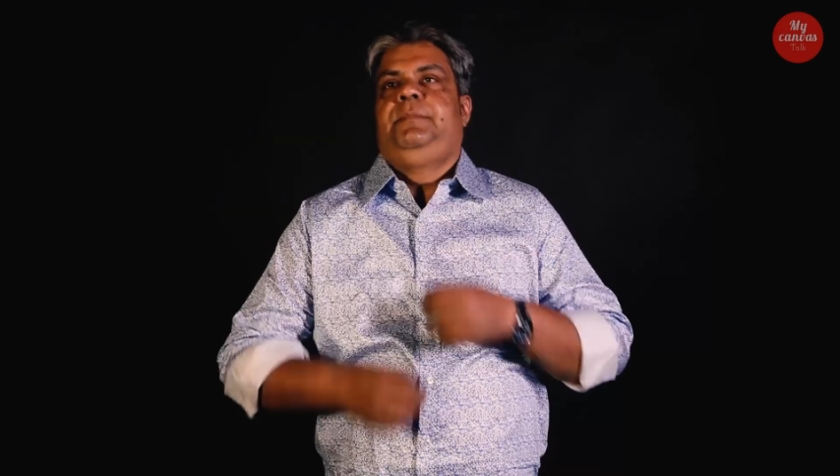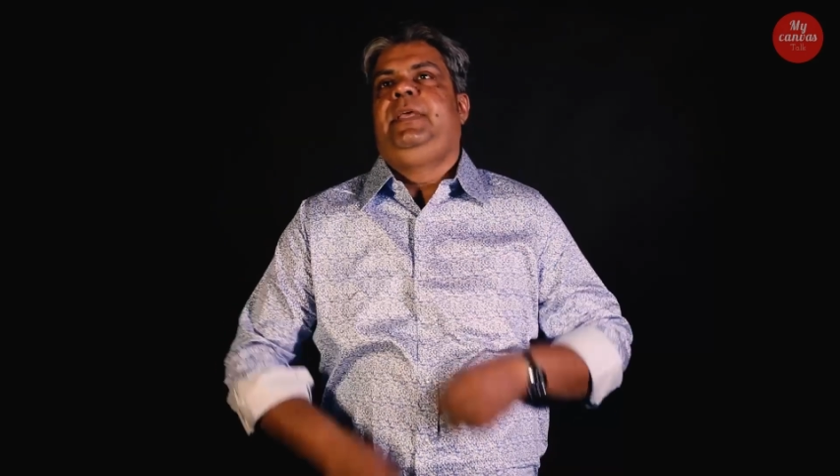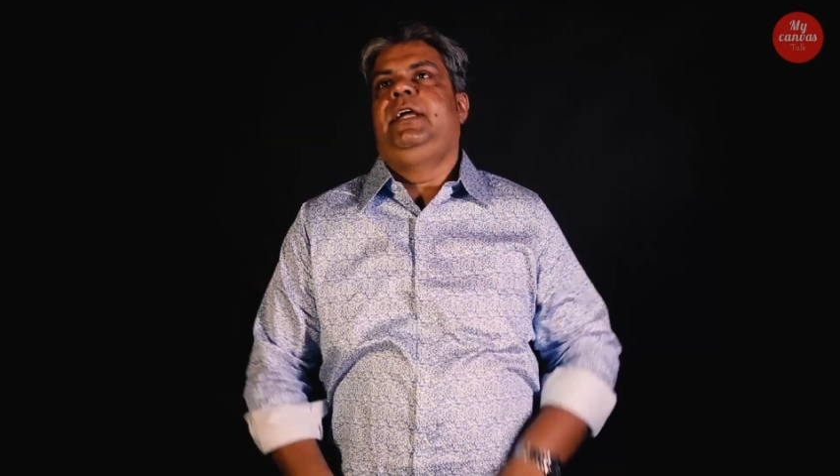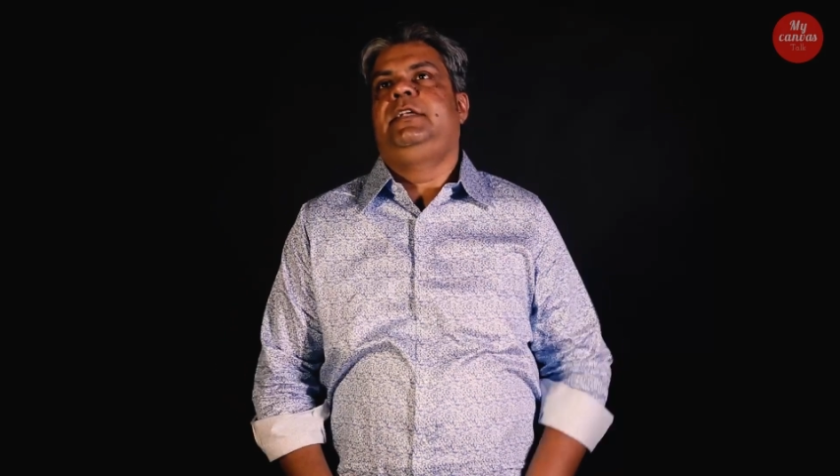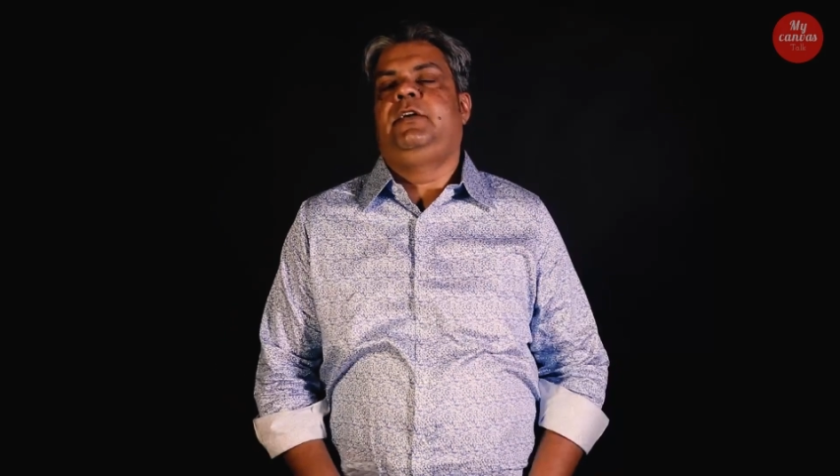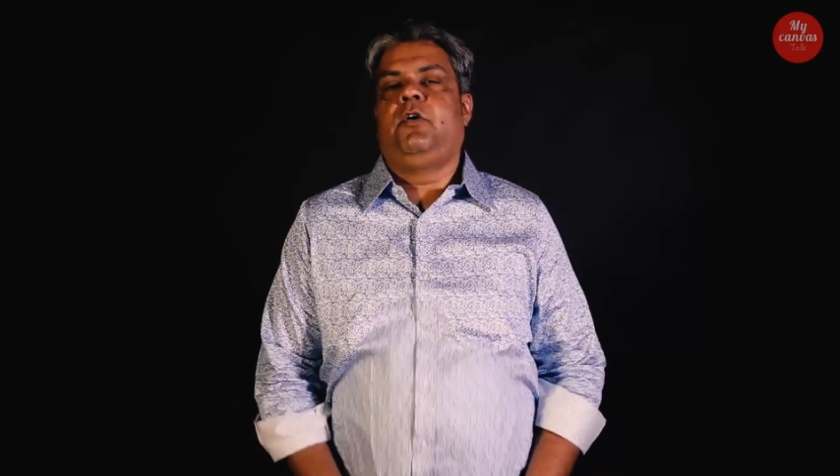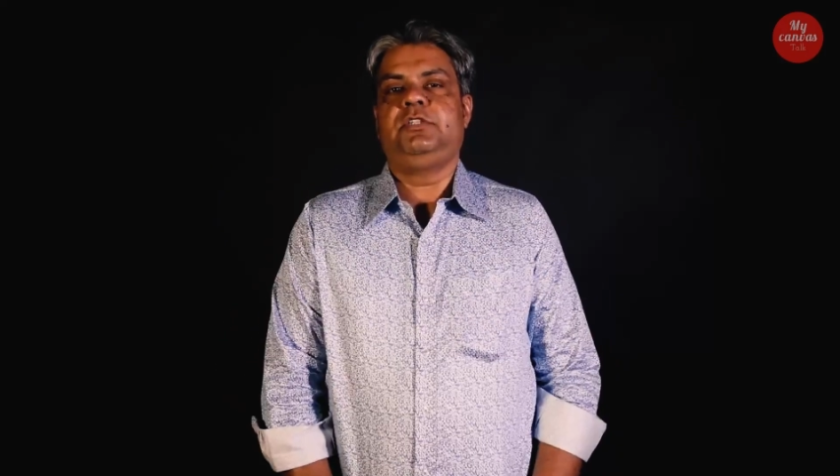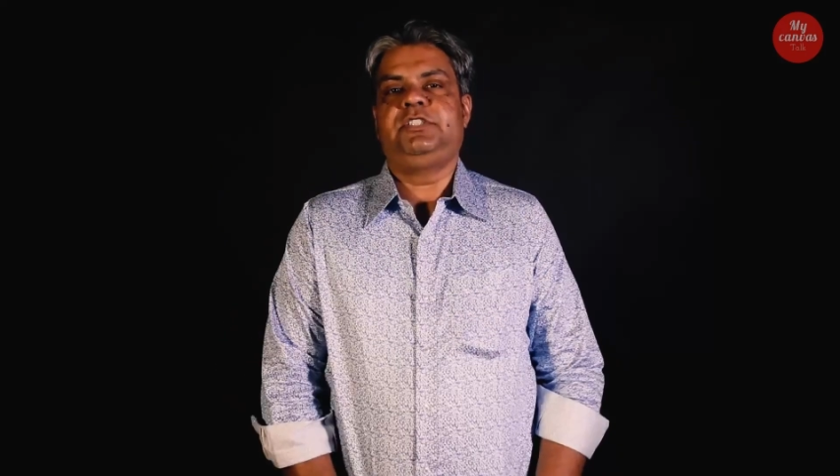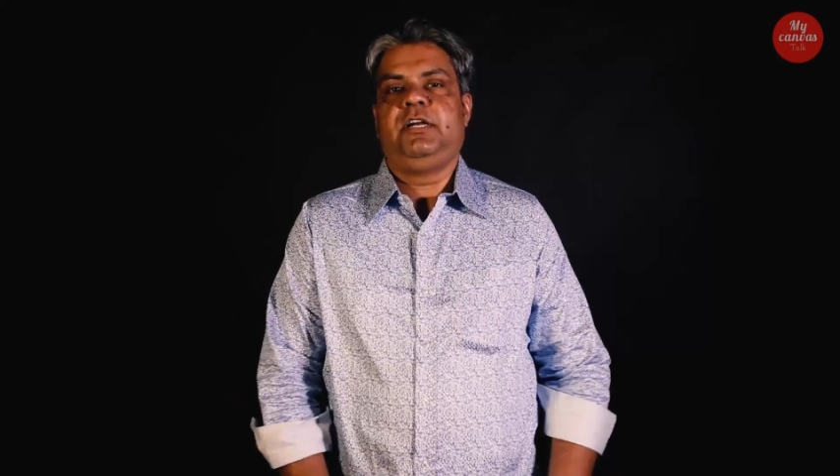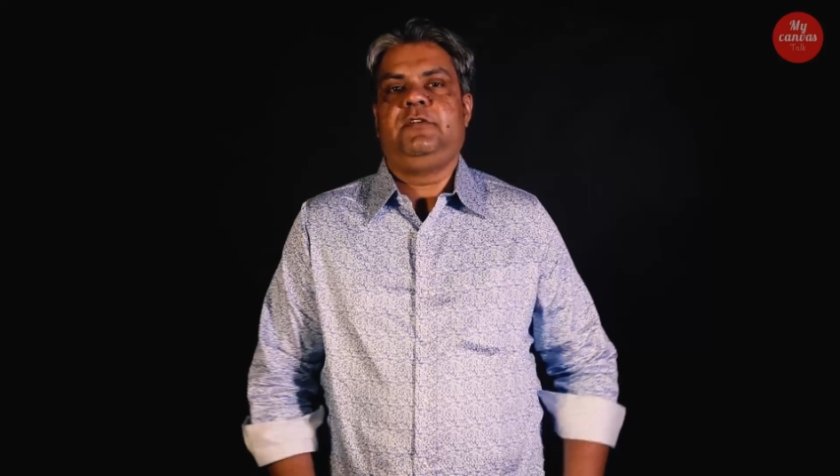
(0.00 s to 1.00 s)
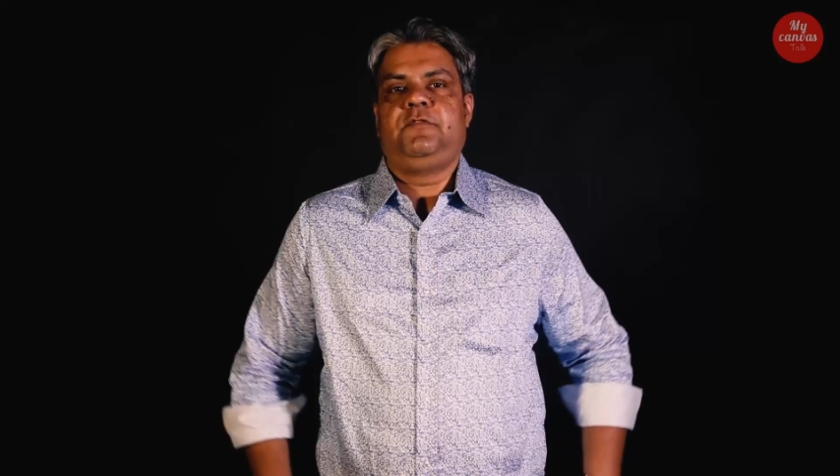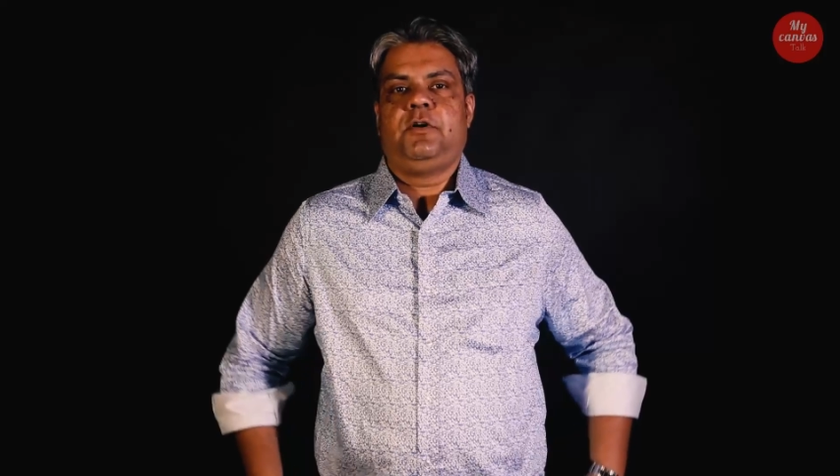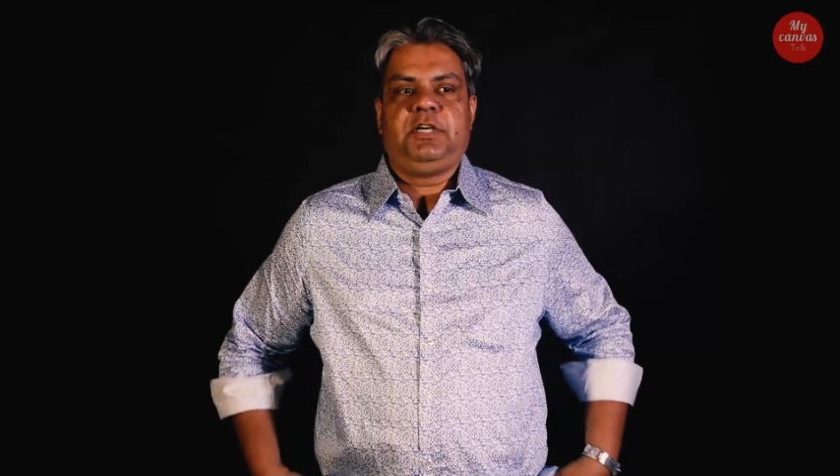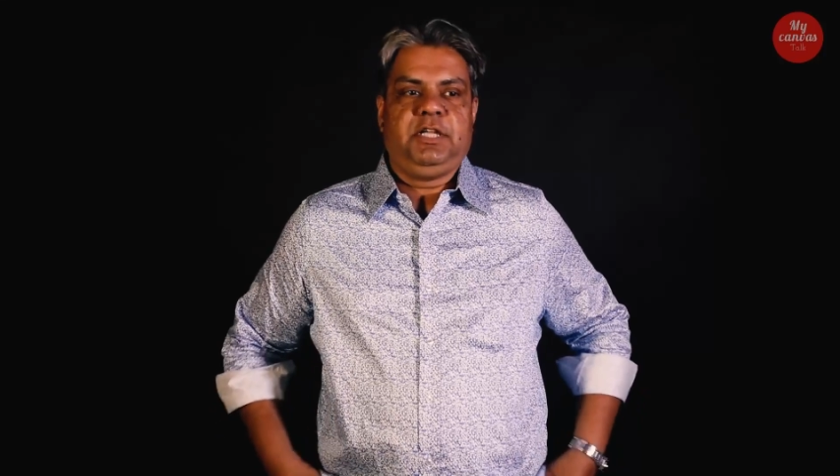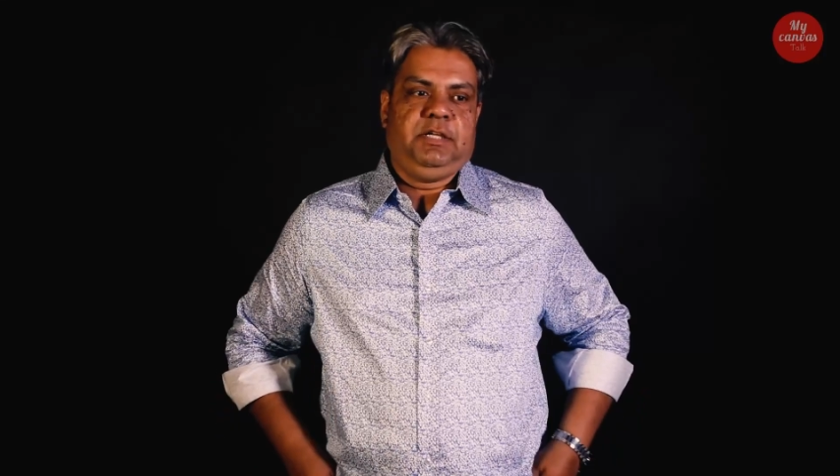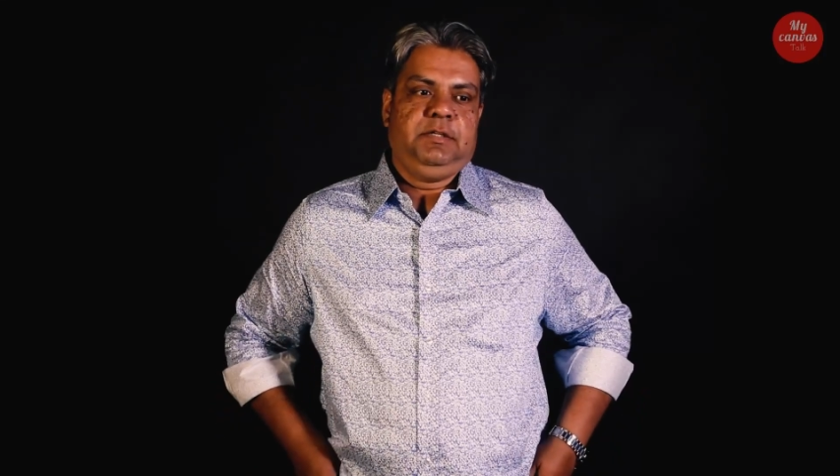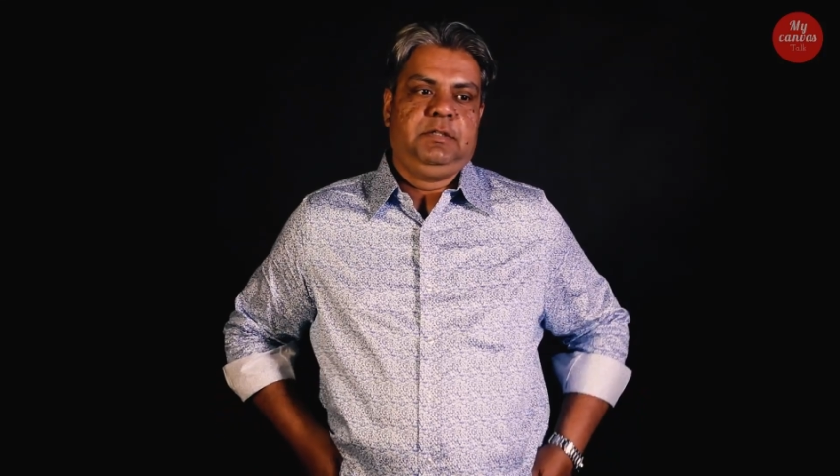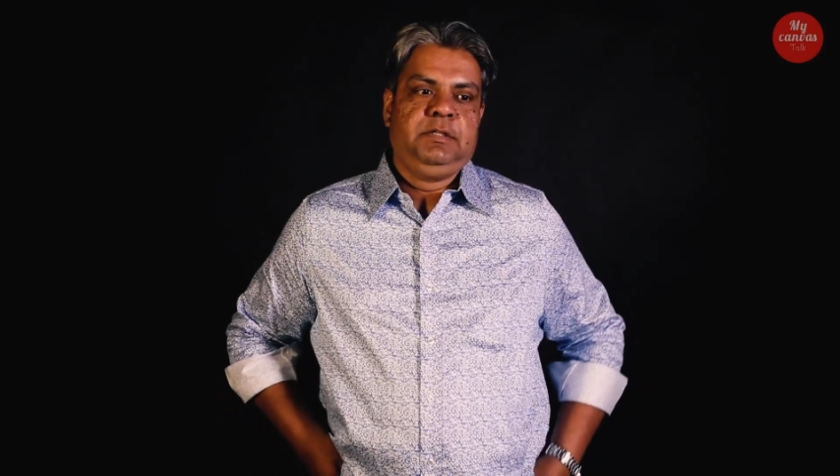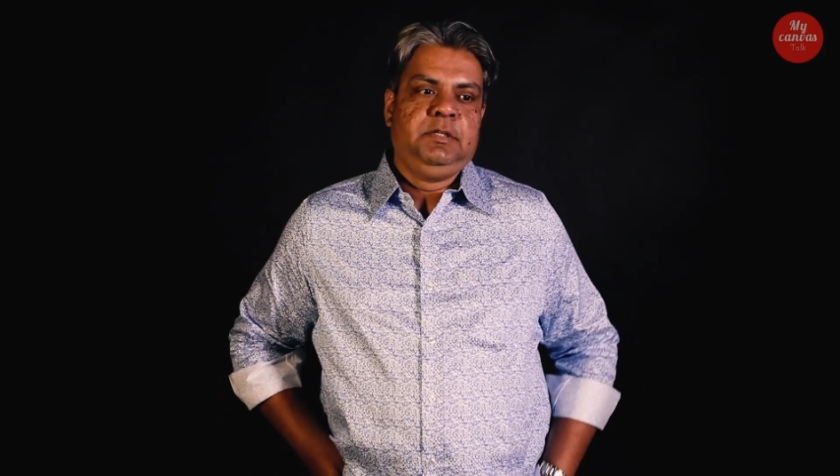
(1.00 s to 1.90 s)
being at the wrong side of 40,